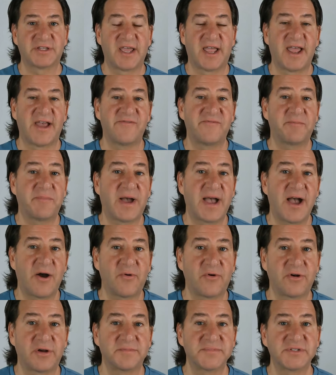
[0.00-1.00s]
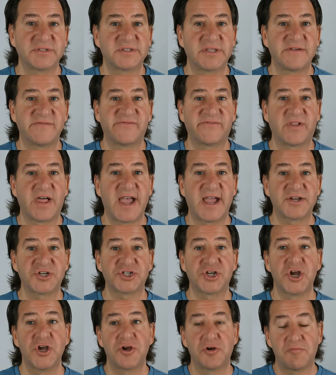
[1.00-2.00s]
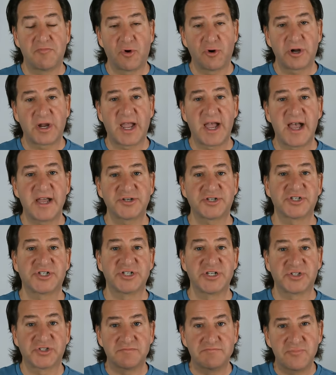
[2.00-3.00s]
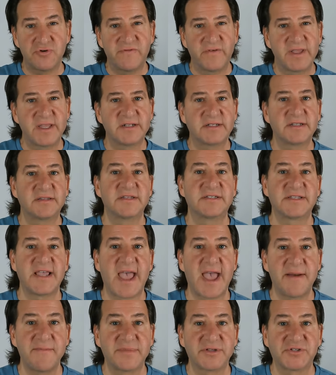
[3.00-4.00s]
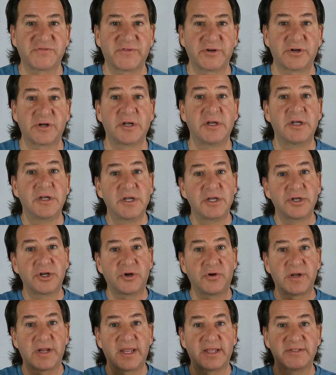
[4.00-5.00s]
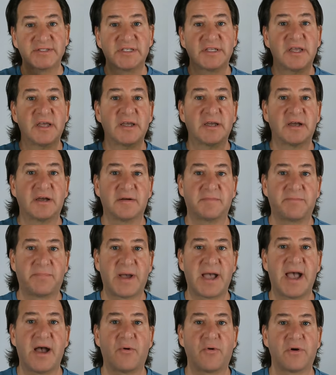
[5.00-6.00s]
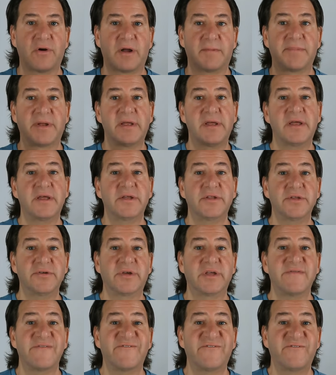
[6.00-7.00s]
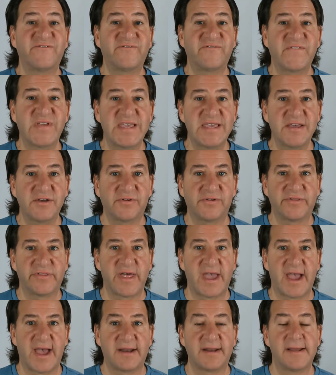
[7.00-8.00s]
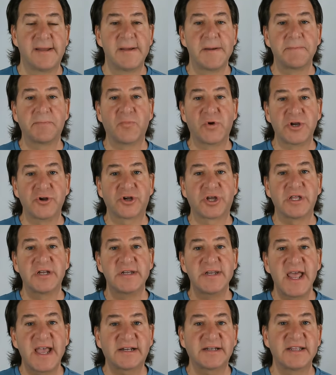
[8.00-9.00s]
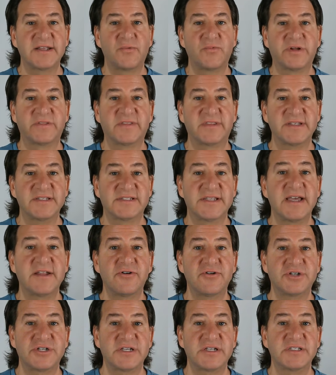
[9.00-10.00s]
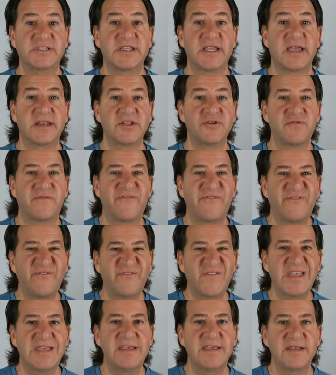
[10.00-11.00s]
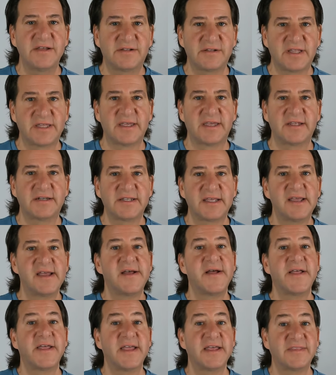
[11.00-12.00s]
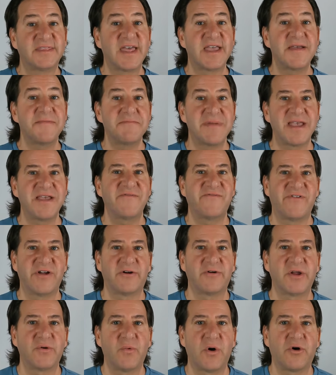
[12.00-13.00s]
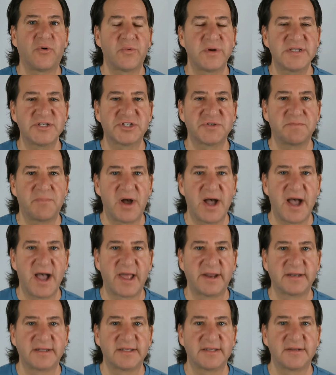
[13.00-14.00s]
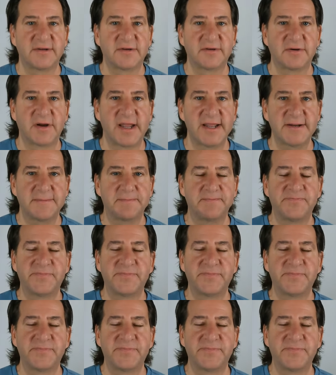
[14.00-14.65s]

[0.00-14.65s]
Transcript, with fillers: They have power-ups. They flash. More consciousness moving into this atmosphere creates a power-up. You can feel that when you're connecting with these energies and you feel it, they may very well respond, right?